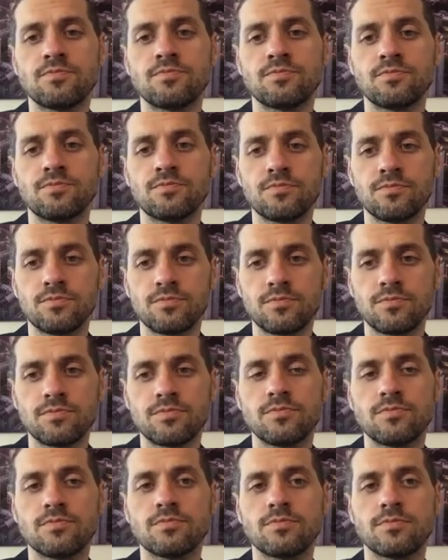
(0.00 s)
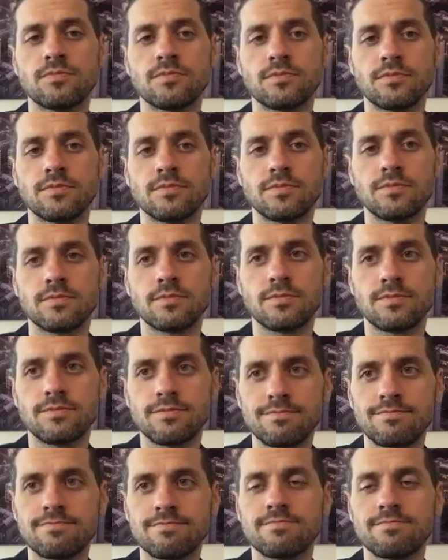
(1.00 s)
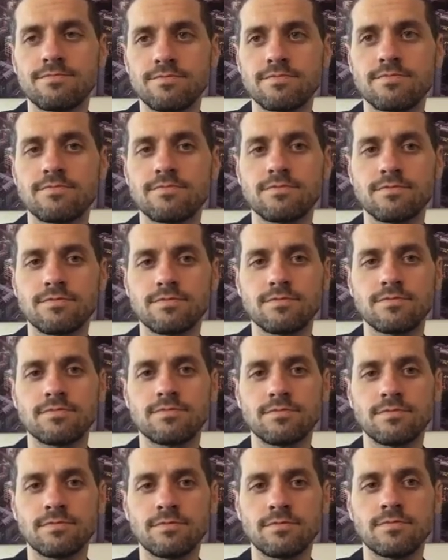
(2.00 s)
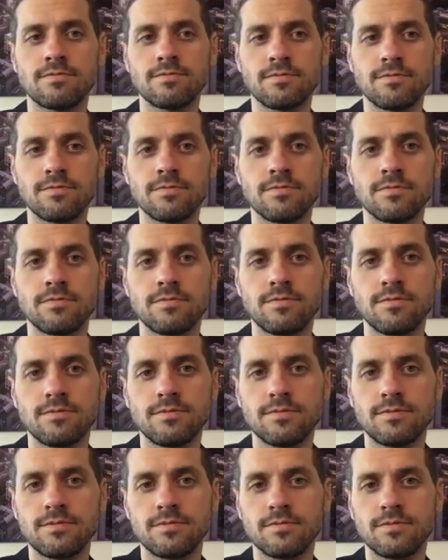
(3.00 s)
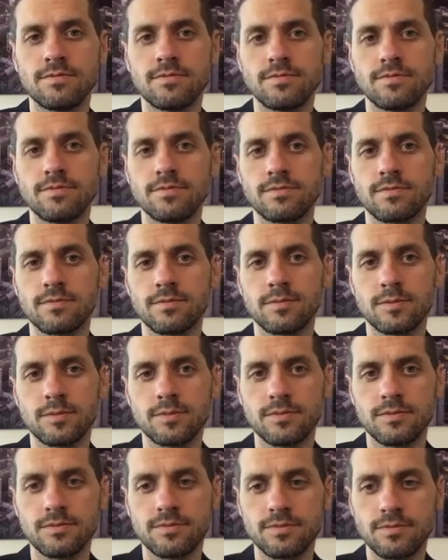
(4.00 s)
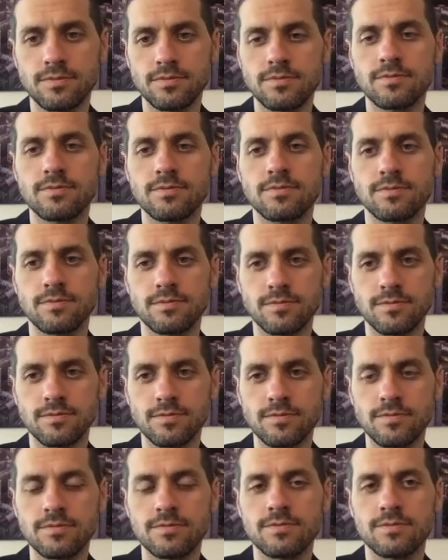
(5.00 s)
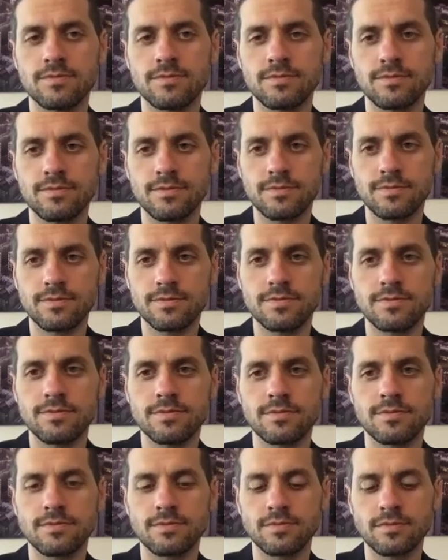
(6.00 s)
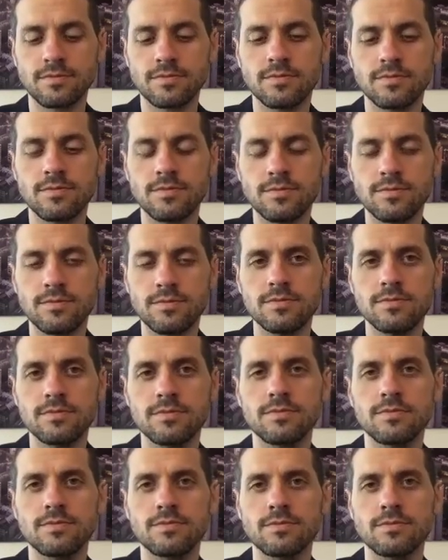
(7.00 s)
The person shown says nothing.